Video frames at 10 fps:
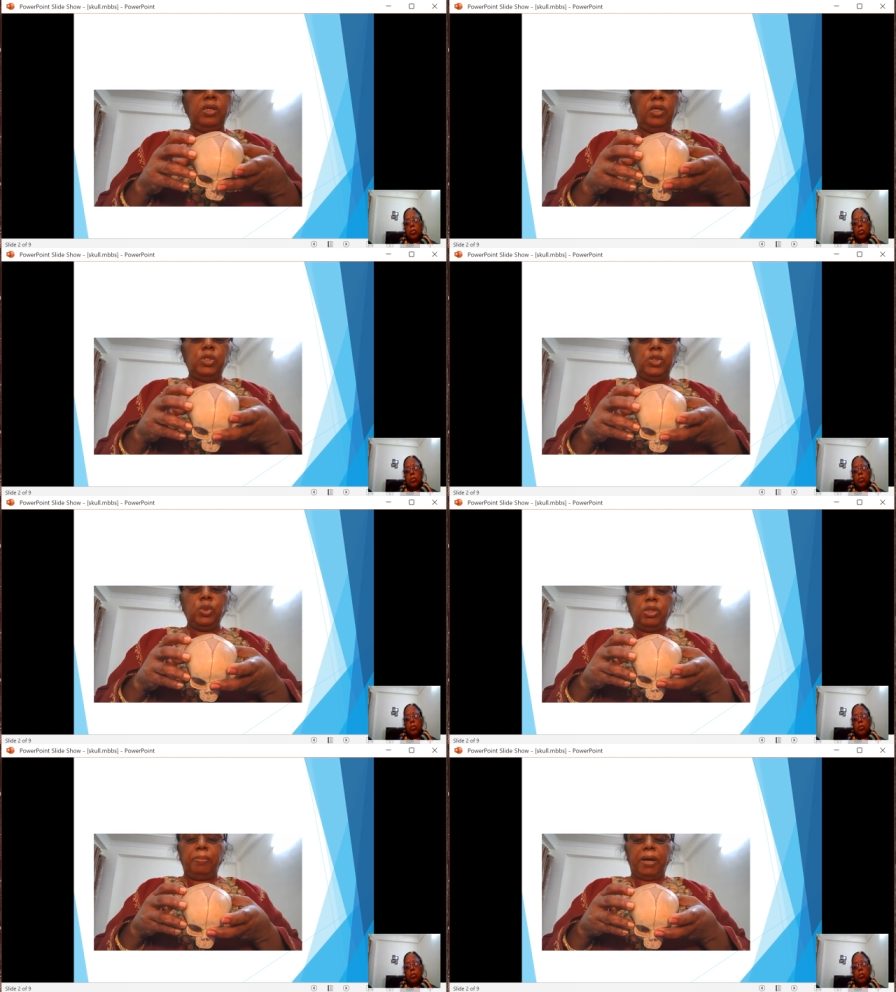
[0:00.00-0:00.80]

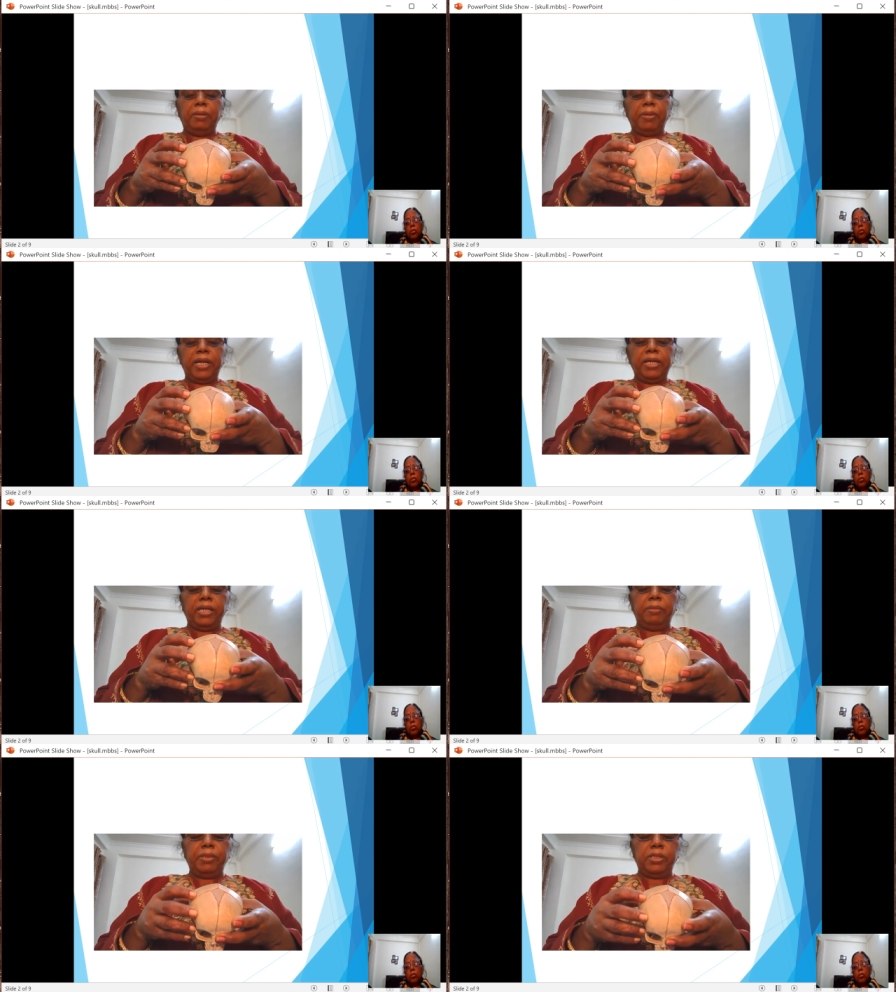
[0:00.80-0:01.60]
So the biparietal
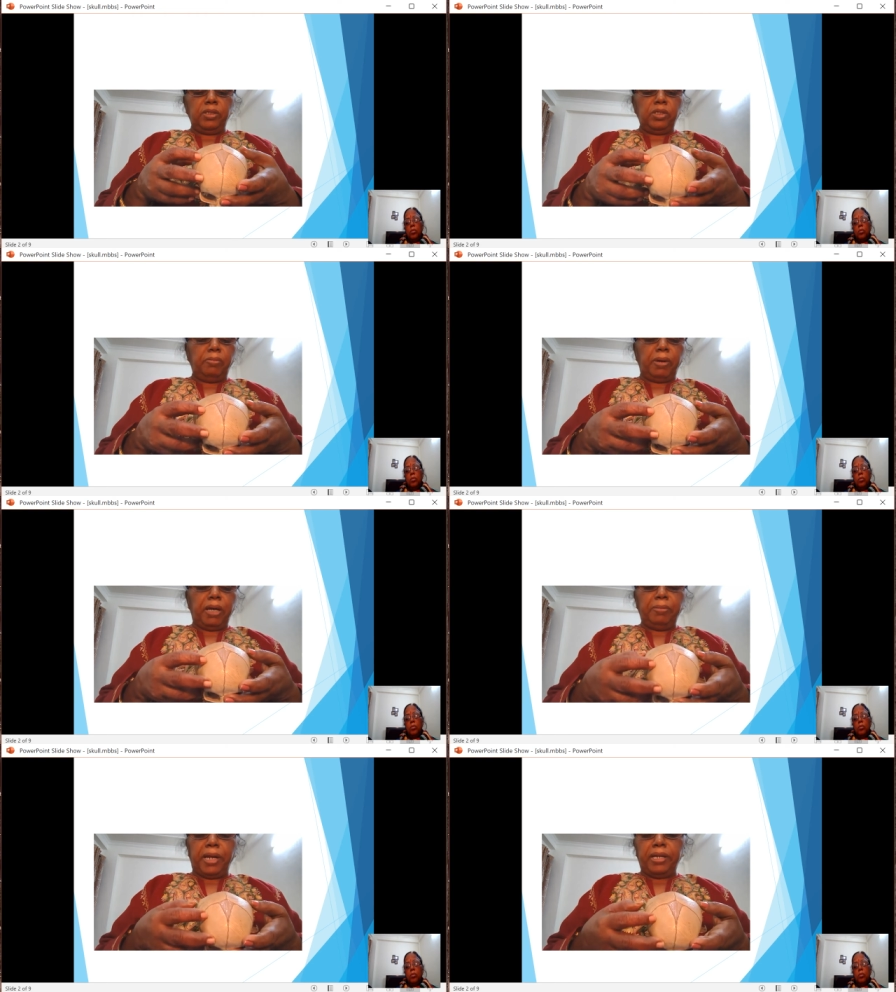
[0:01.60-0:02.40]
diameter, the
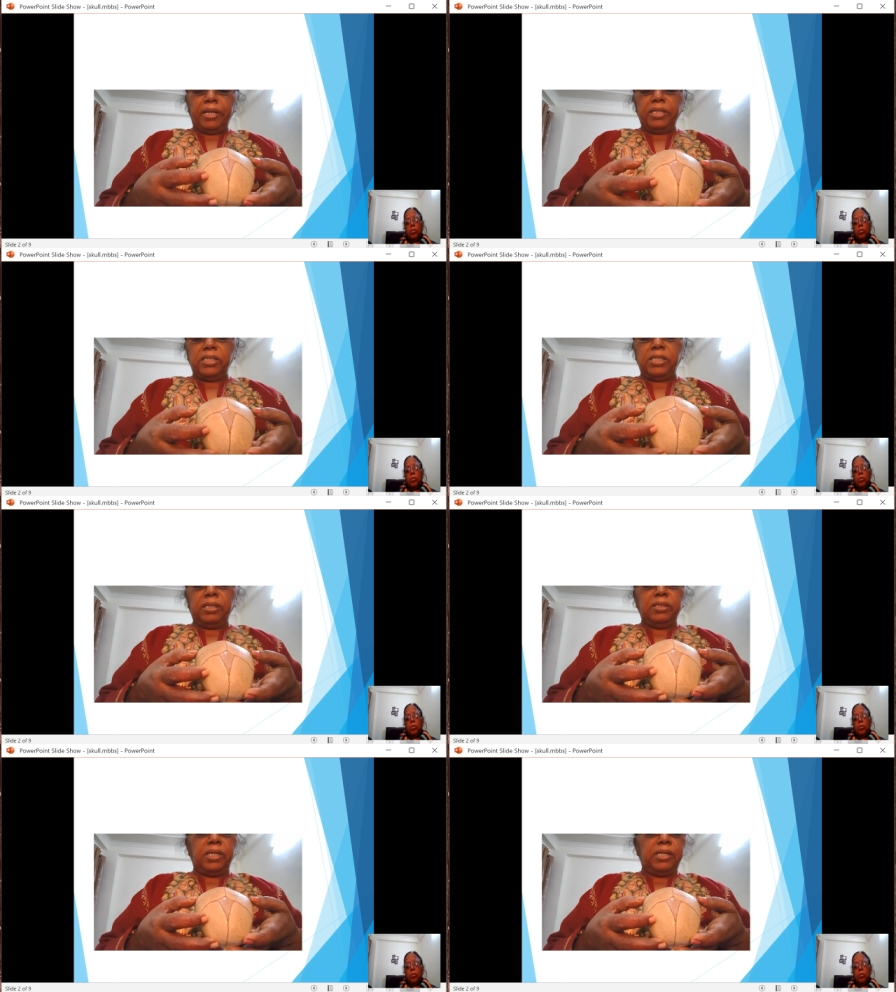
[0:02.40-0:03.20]
biparietal is
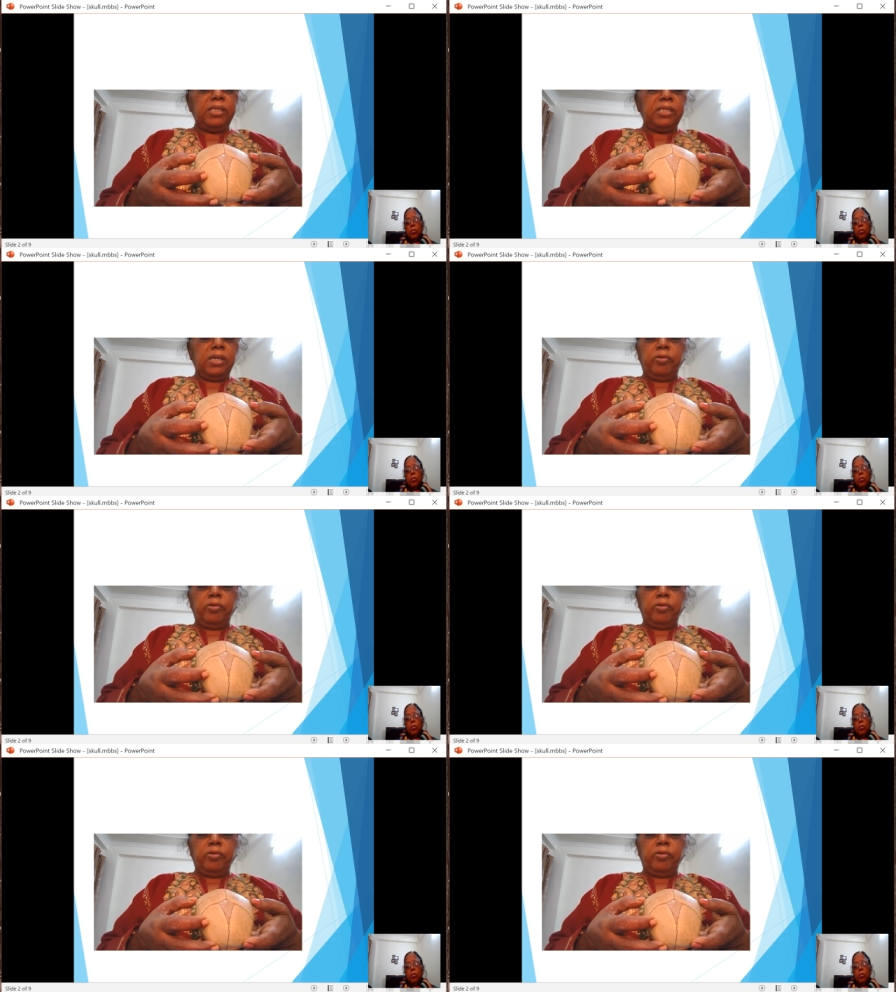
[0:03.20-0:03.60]
that is